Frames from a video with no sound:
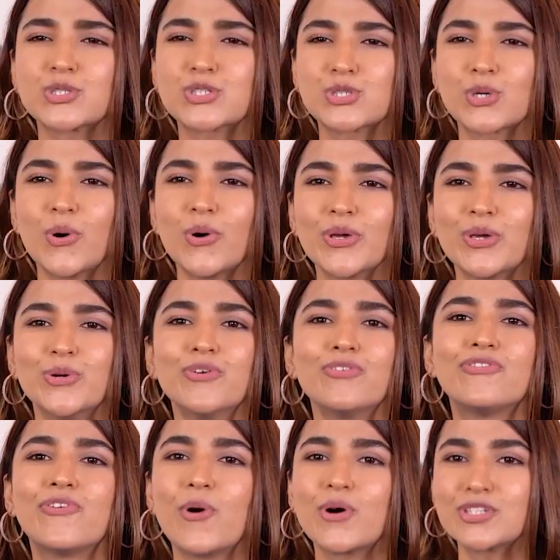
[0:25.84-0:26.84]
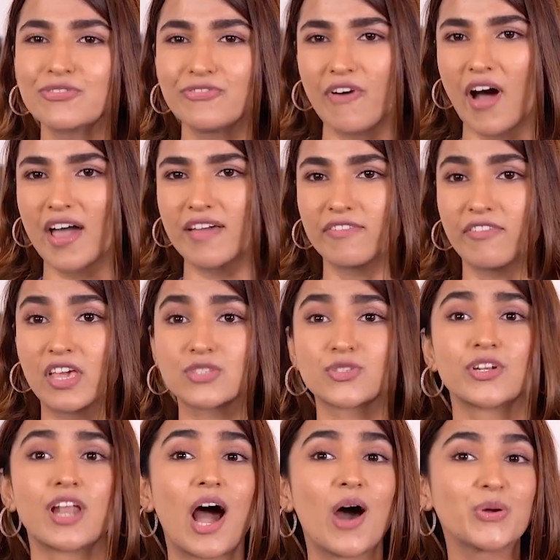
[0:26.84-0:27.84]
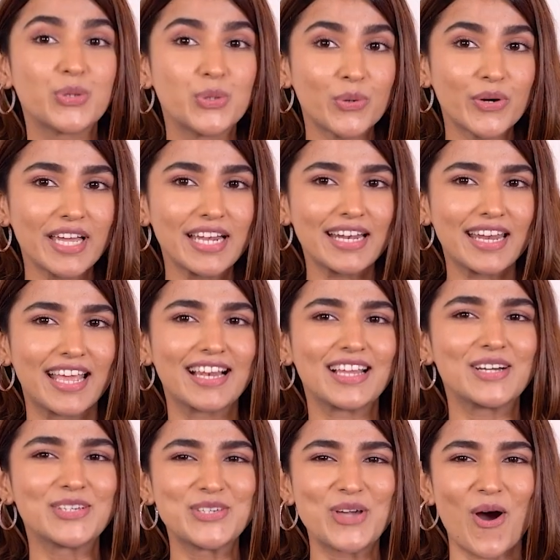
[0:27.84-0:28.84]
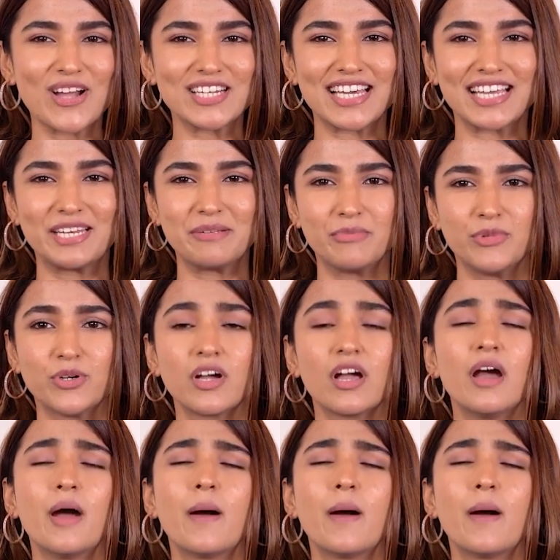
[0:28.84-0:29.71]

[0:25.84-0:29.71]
to show you 4 to 5 ways on how you can nail your denim look